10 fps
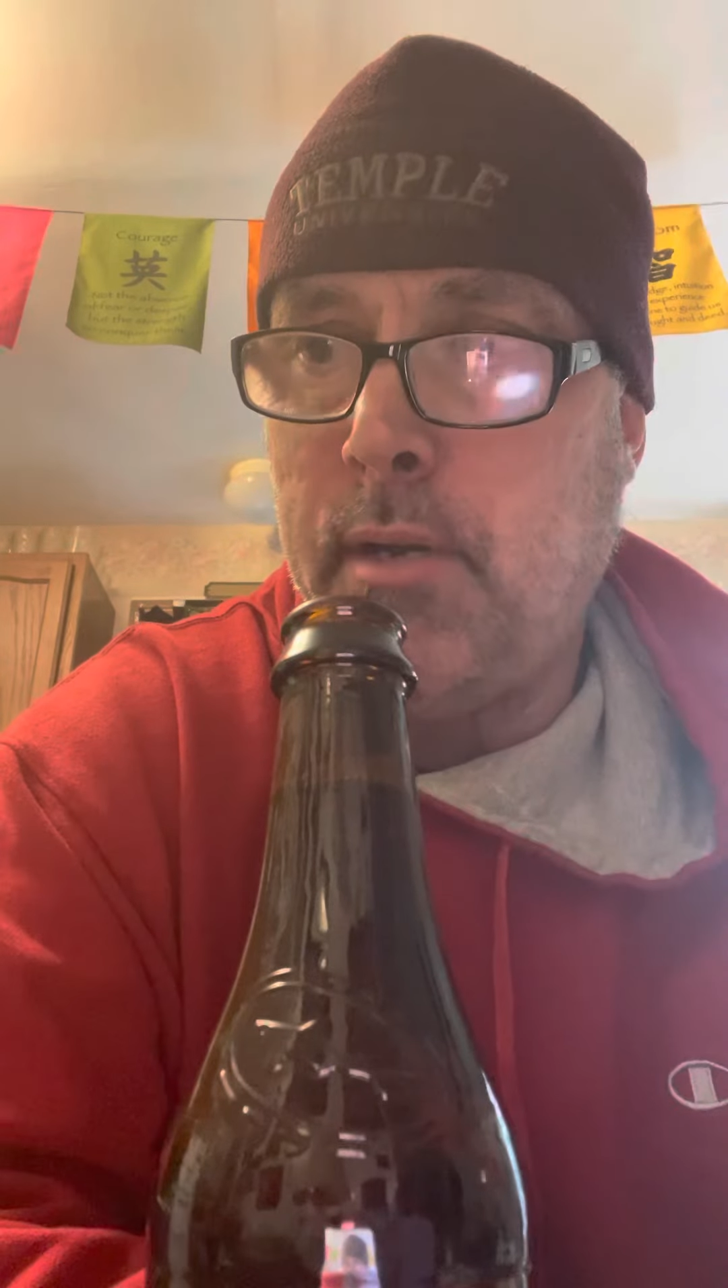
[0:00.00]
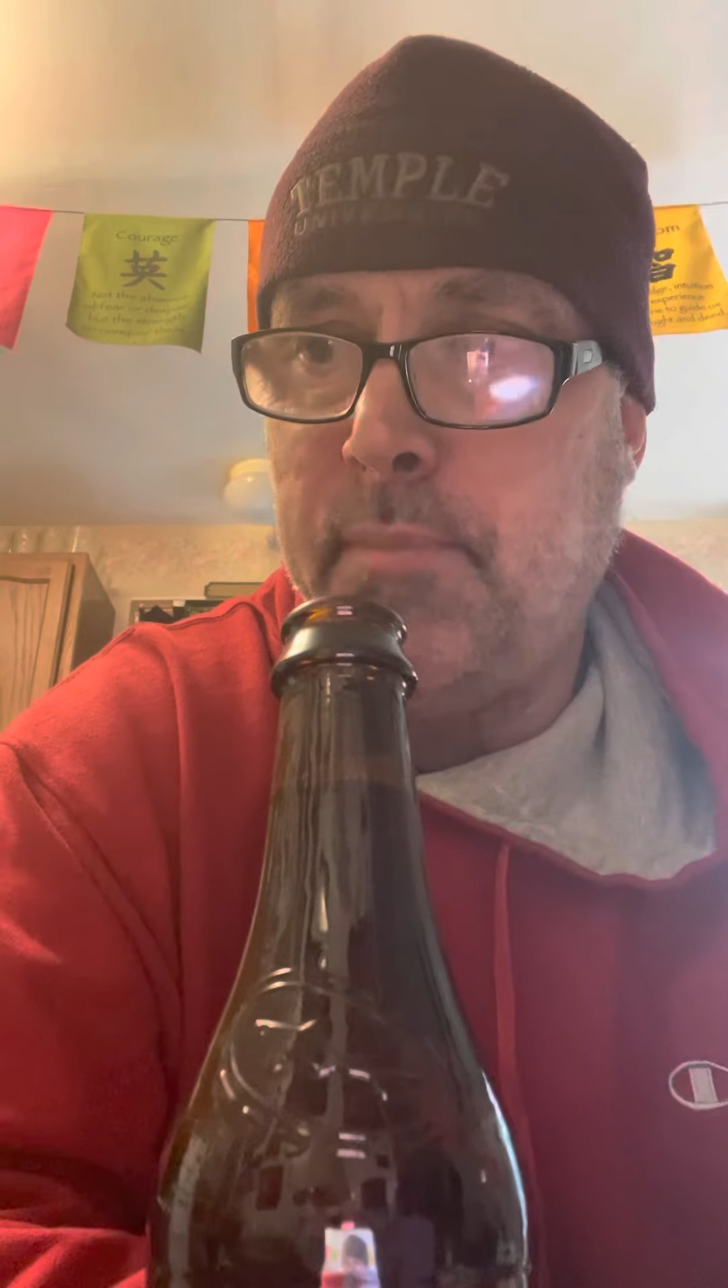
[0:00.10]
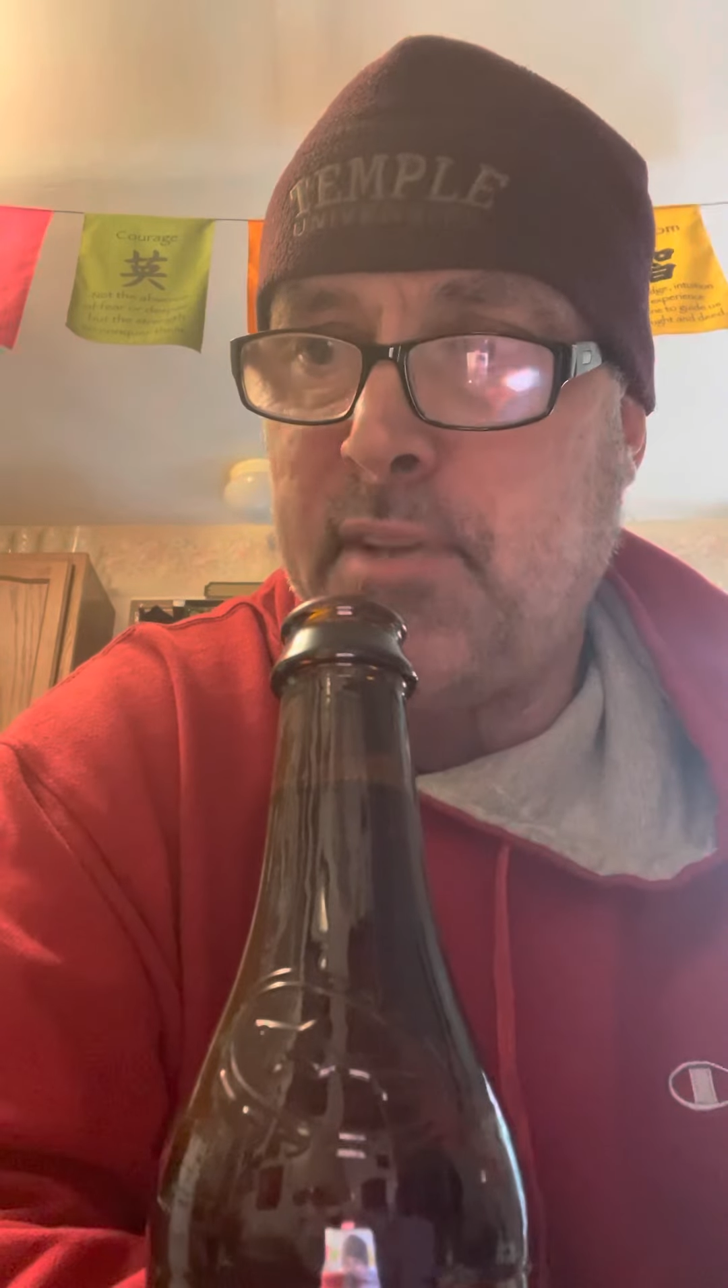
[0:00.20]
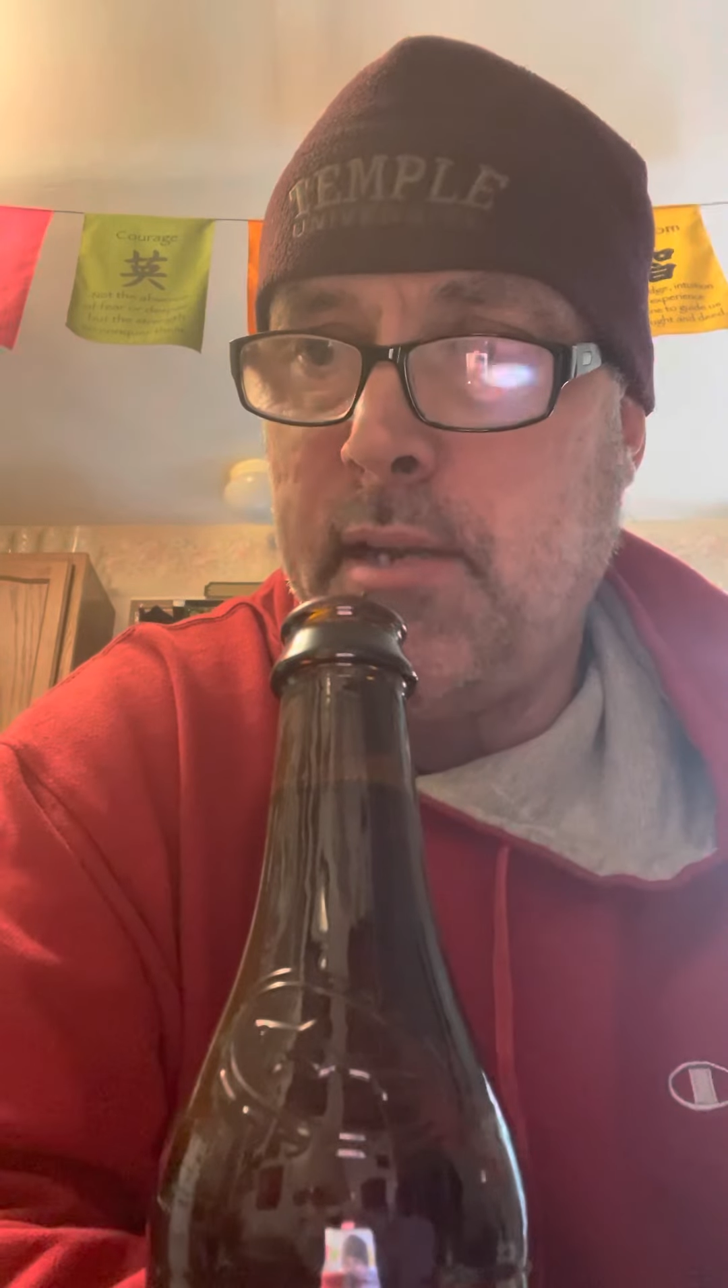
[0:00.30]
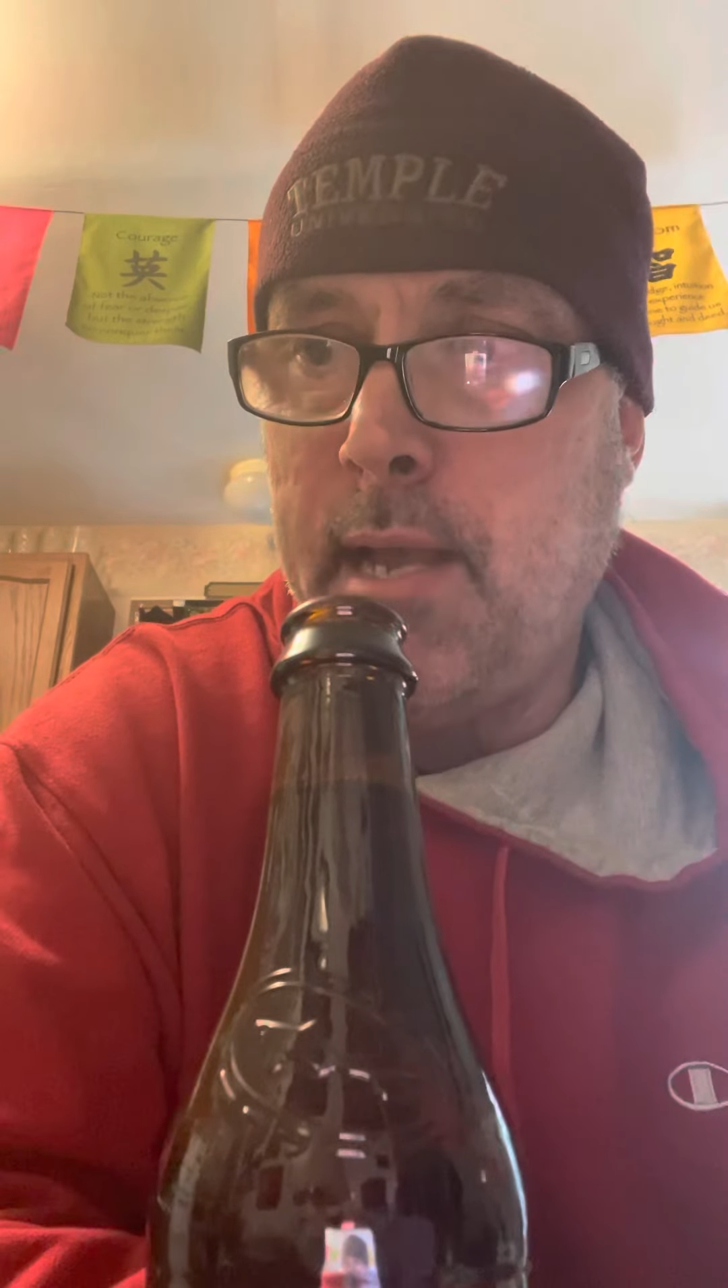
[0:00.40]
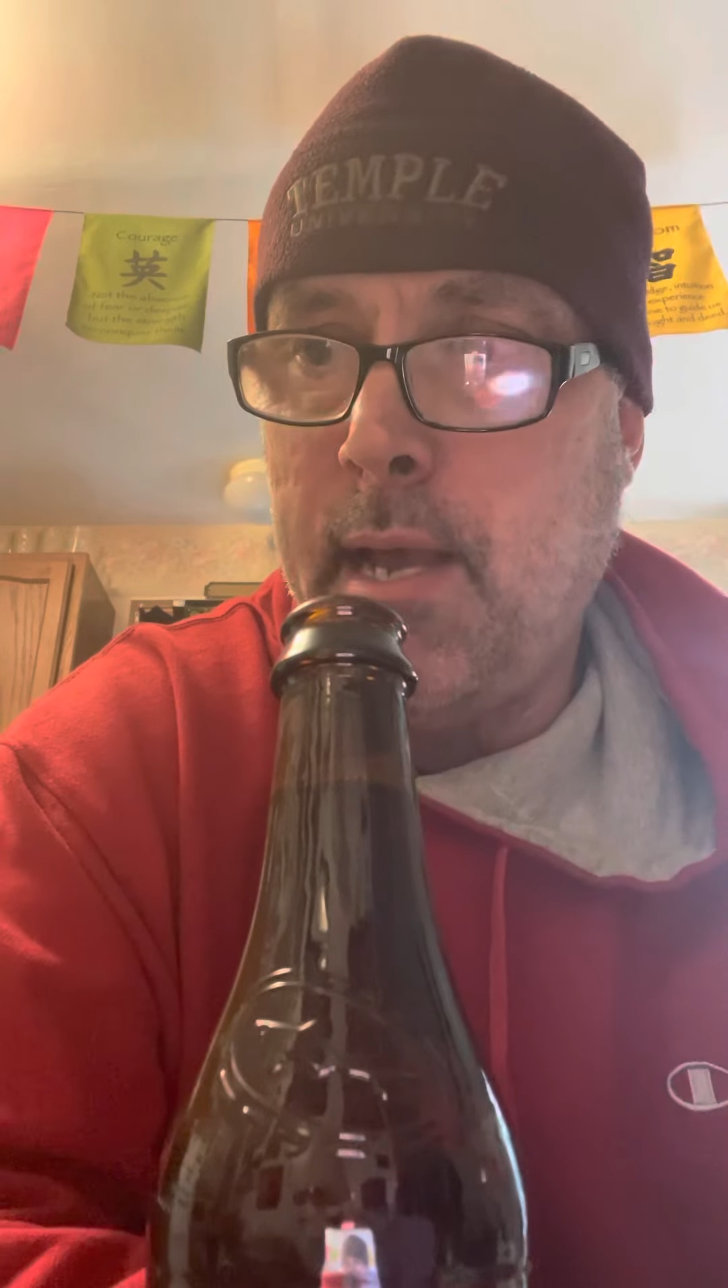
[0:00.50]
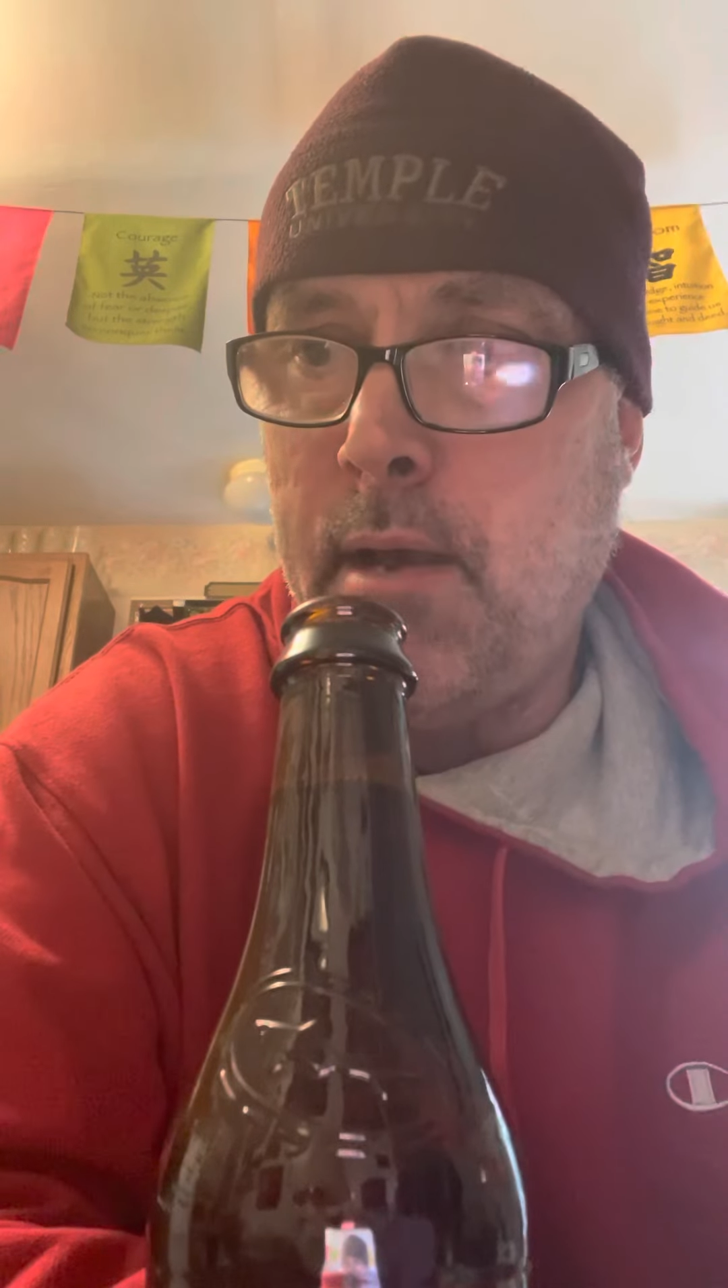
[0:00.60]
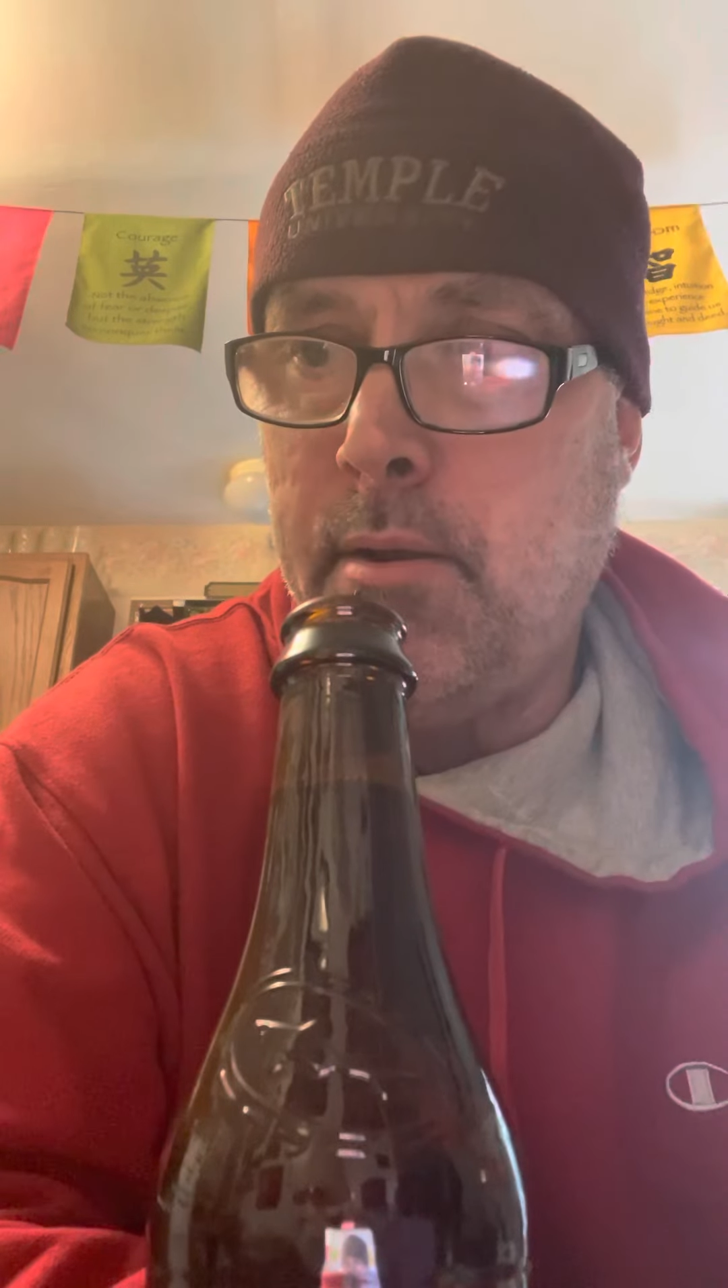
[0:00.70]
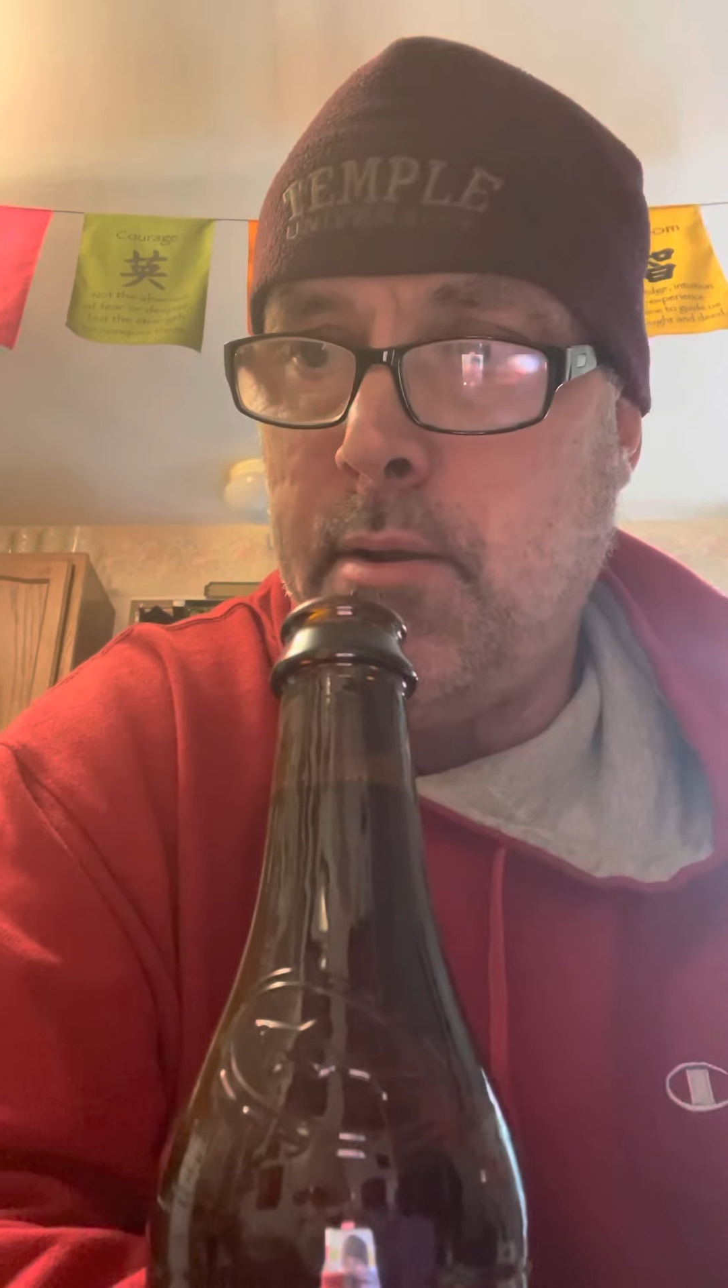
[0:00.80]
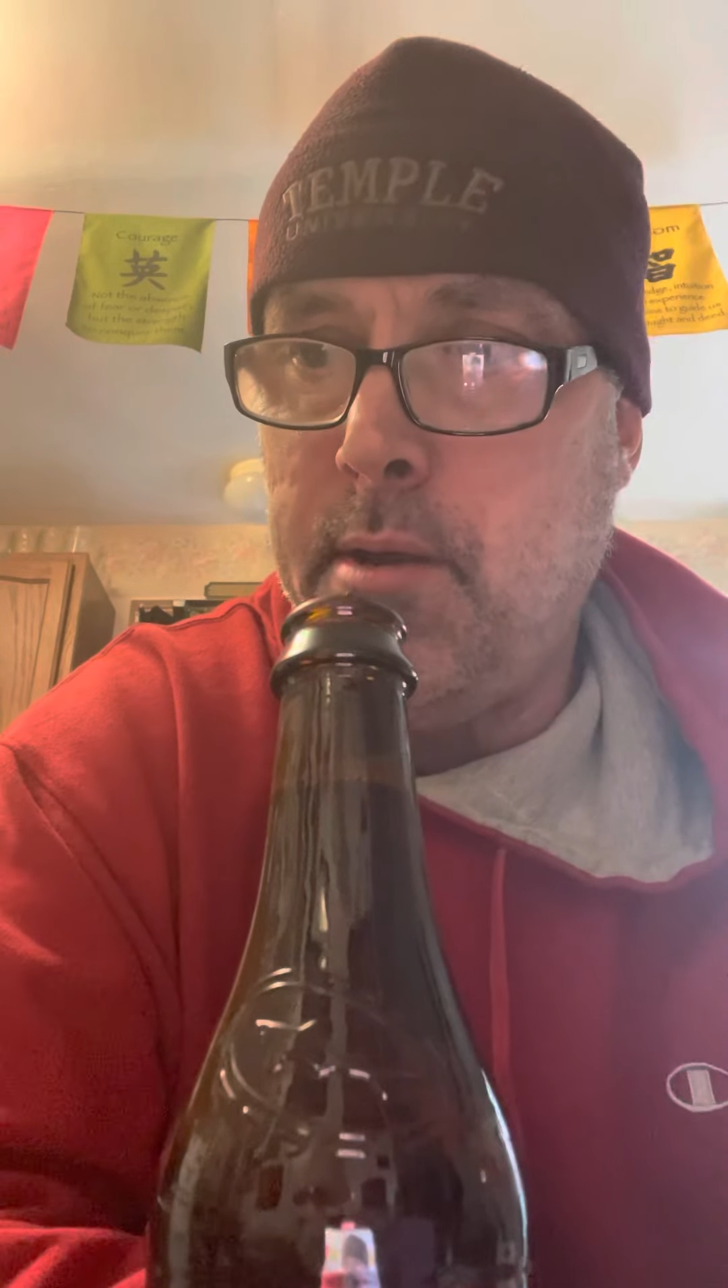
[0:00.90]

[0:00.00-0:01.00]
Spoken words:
it upside down,